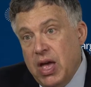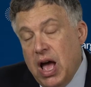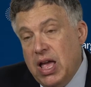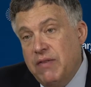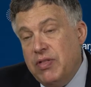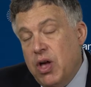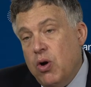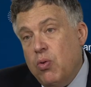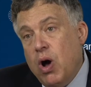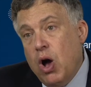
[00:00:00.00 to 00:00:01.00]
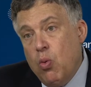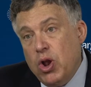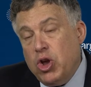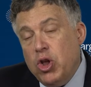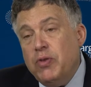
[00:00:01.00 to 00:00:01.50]
Uh, even though uh,
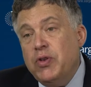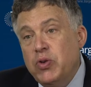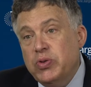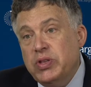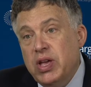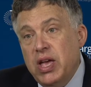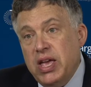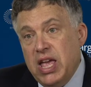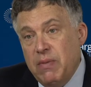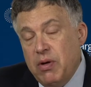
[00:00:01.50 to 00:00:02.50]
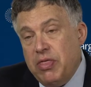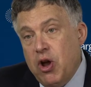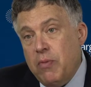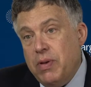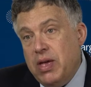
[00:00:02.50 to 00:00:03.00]
one could have used
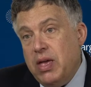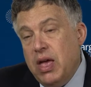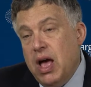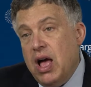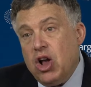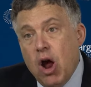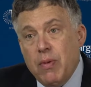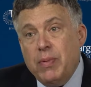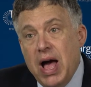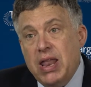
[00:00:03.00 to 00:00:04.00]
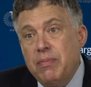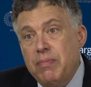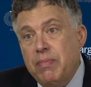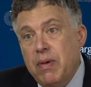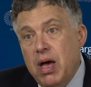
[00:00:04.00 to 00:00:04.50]
chemotherapy, uh, carboplatin,
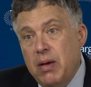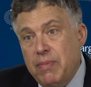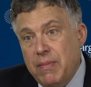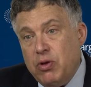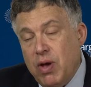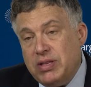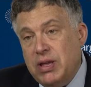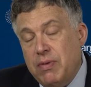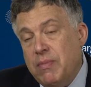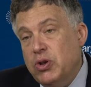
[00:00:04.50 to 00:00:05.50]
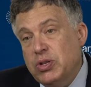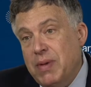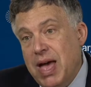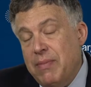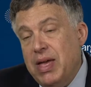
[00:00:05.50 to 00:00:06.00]
pemetrexed,
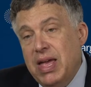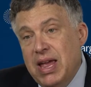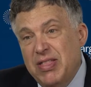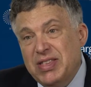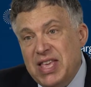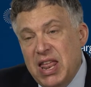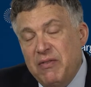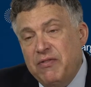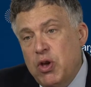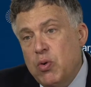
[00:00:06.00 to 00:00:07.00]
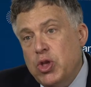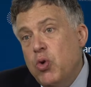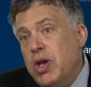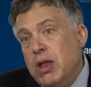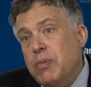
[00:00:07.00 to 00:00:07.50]
pembrolizumab in the setting, few were
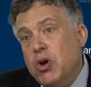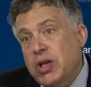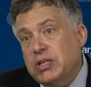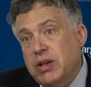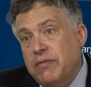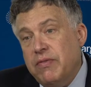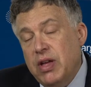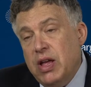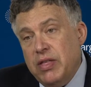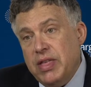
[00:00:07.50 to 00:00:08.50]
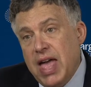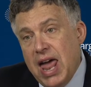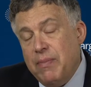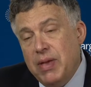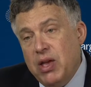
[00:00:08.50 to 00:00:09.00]
doing it because of the
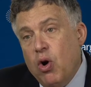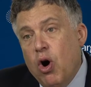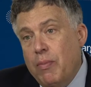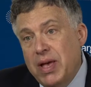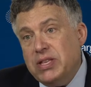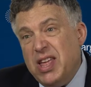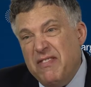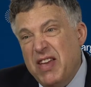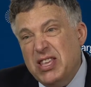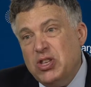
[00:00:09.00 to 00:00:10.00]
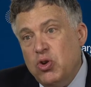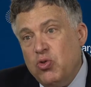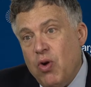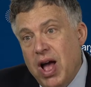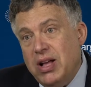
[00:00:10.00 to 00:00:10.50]
data being all based on a phase two
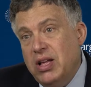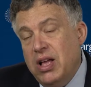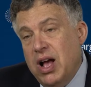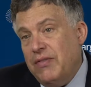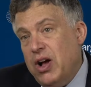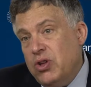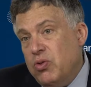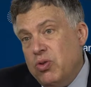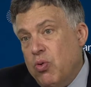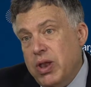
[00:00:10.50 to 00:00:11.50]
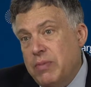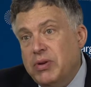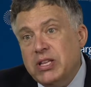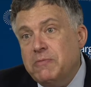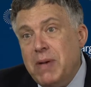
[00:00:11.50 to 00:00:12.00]
trial of 120
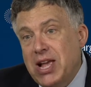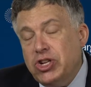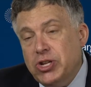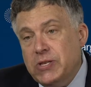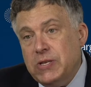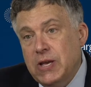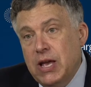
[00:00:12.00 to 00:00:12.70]
plus patients.